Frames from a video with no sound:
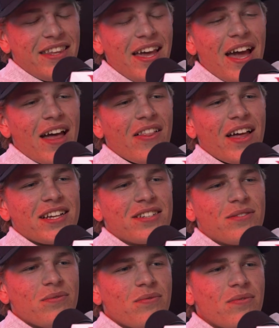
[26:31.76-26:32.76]
Yeah, like
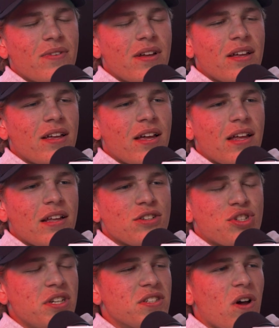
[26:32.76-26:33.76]

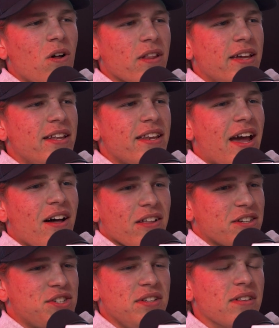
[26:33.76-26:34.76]
she's all in now.
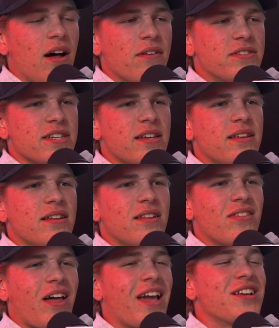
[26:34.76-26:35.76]
Like she loves it.
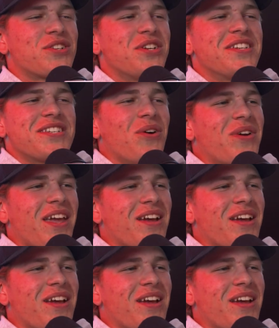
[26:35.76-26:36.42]
Like she still